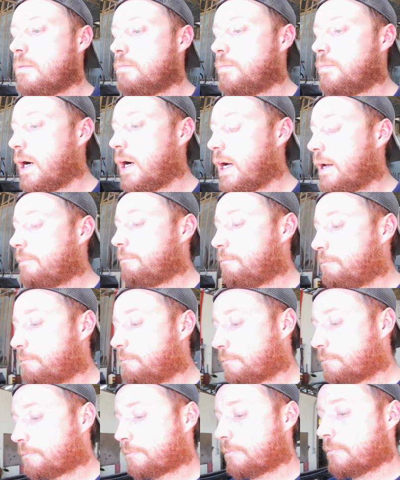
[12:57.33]
But
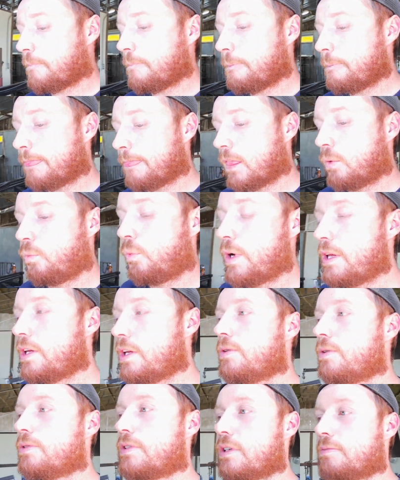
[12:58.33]
we
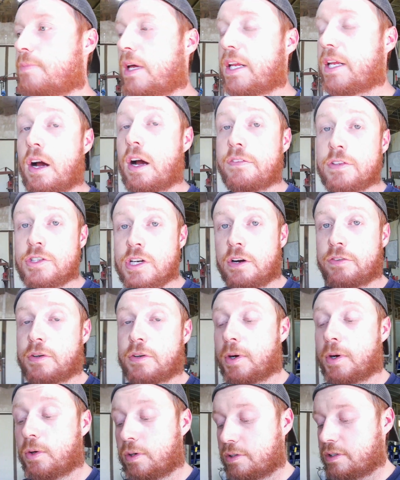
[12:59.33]
used as many off-the-shelf
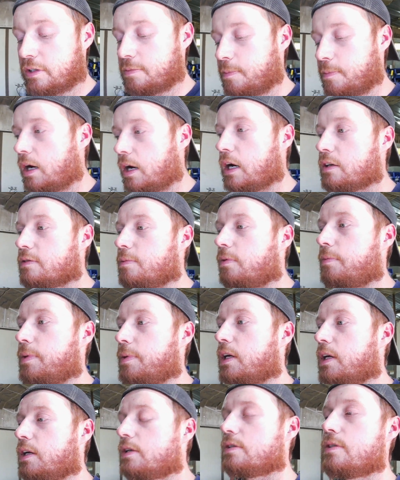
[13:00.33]
components as possible
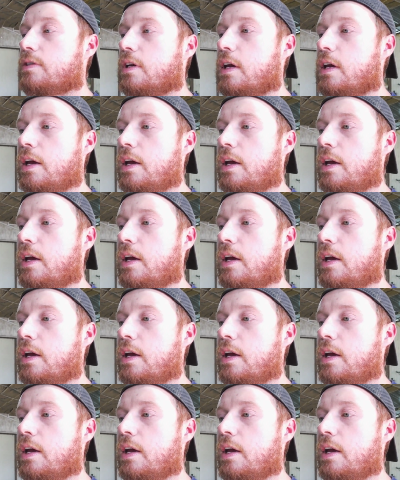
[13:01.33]
because